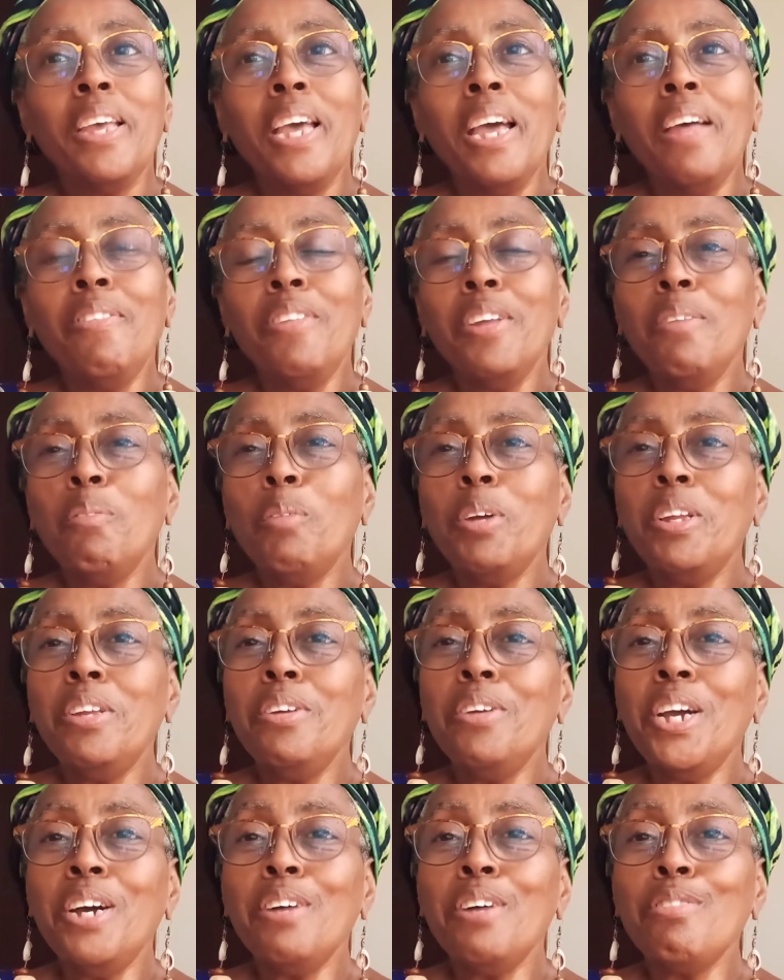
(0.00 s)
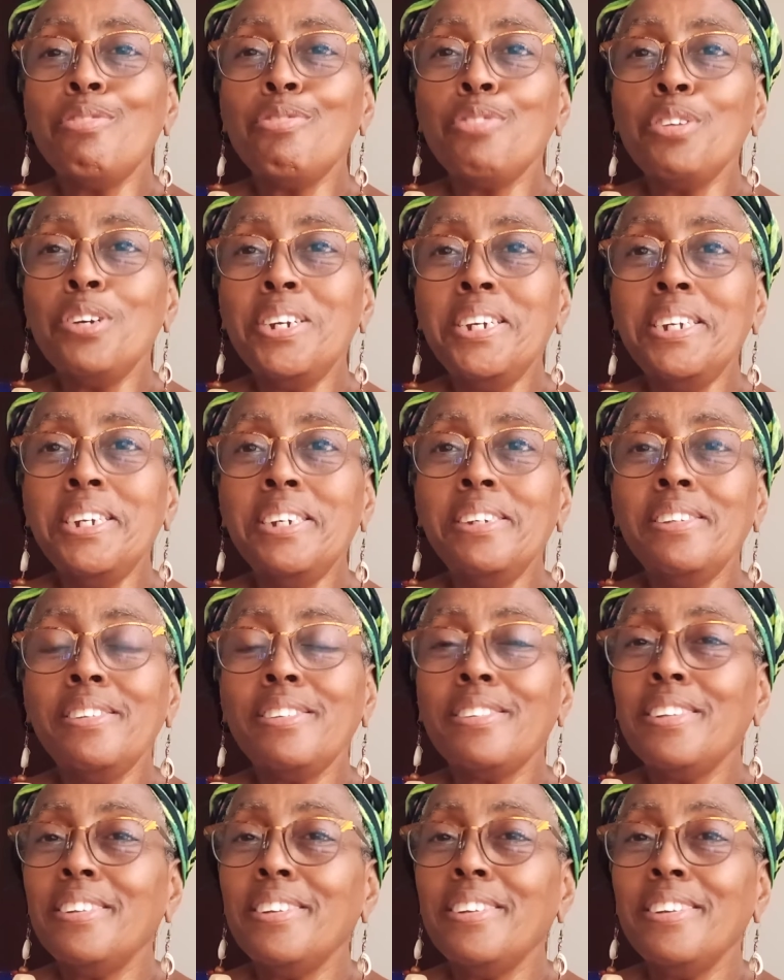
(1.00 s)
And then when you have
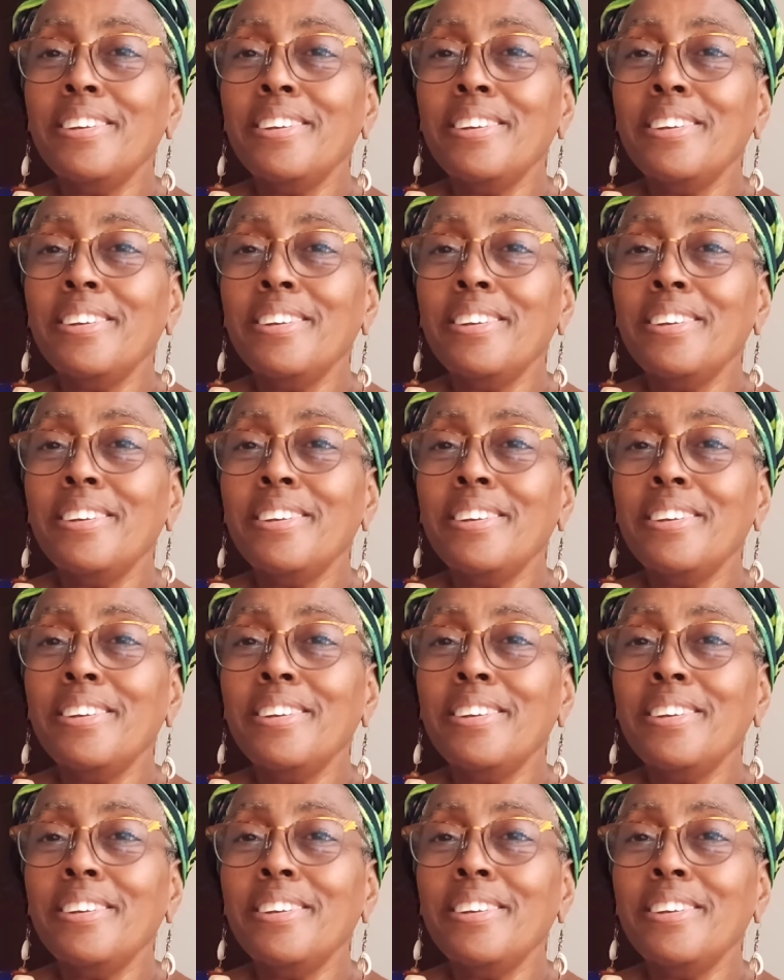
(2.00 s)
friends,